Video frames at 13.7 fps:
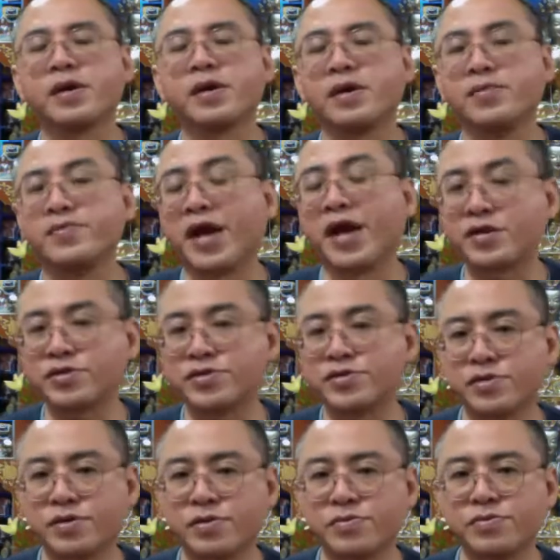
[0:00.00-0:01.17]

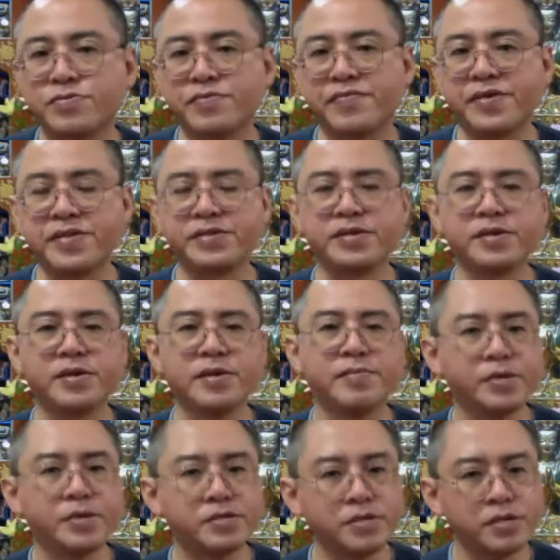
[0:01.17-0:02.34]
reaction goes with it,
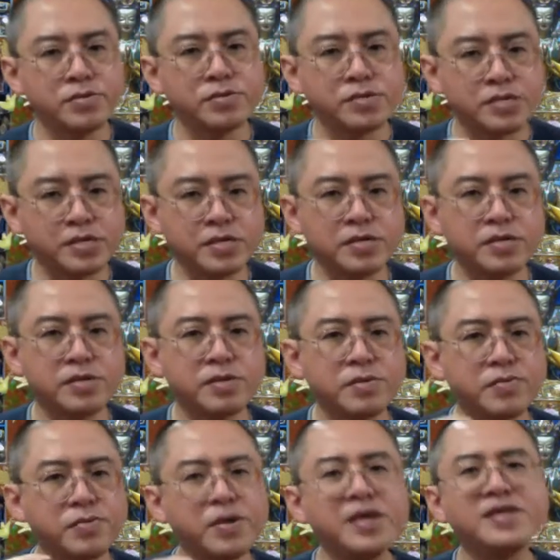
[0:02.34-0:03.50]
but just to see
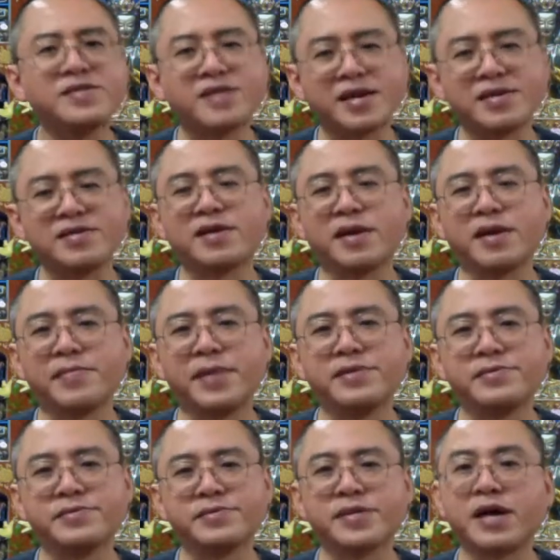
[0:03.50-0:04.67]
what exactly am
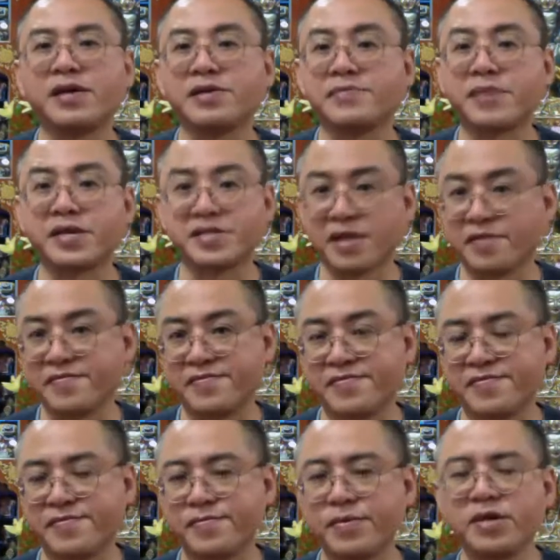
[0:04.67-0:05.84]
I telling myself?
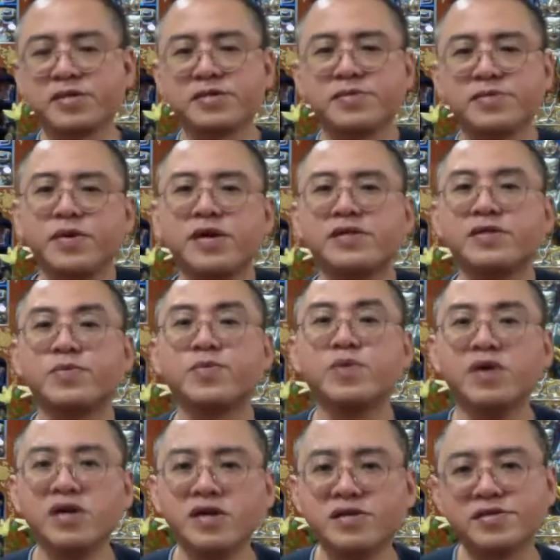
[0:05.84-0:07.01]
What are the
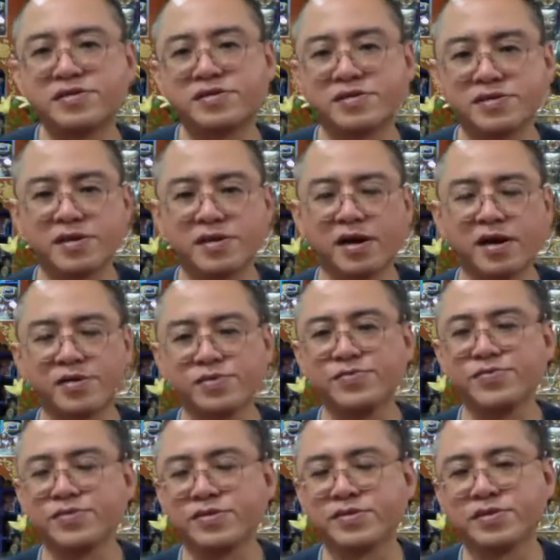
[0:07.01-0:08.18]
words I
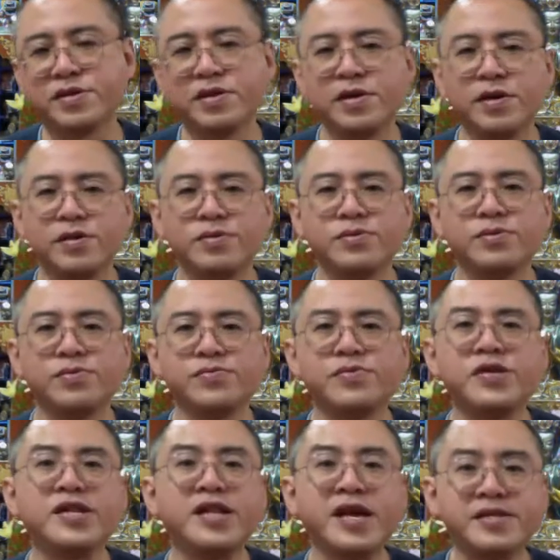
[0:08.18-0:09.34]
use to
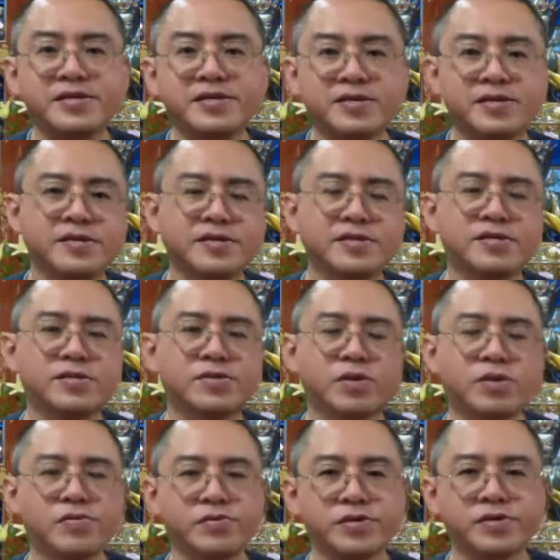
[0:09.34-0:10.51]
relate this
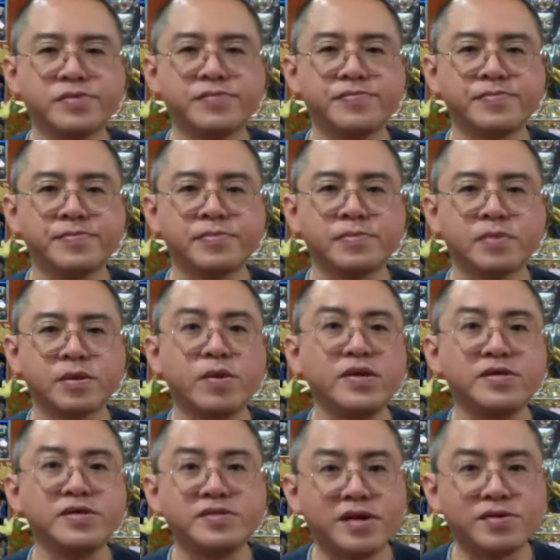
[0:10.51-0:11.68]
story? What
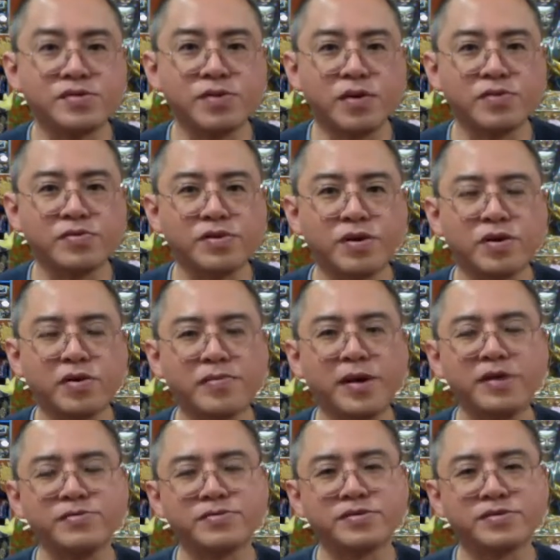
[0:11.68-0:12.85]
is that story all
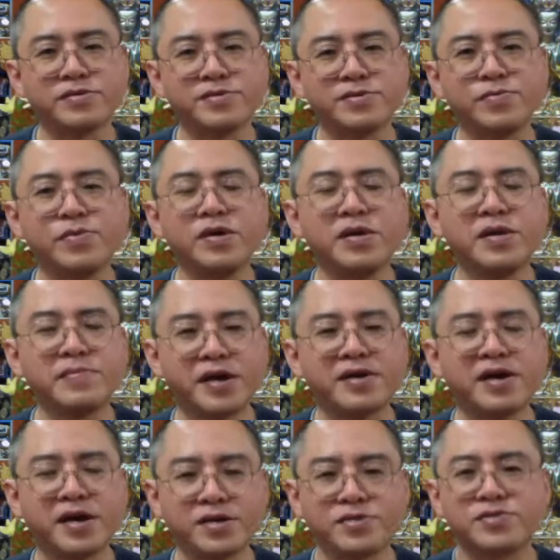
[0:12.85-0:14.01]
about? What am I
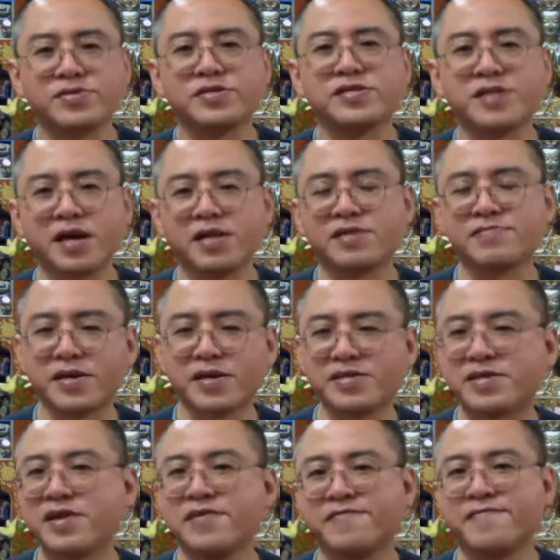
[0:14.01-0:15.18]
actually telling myself?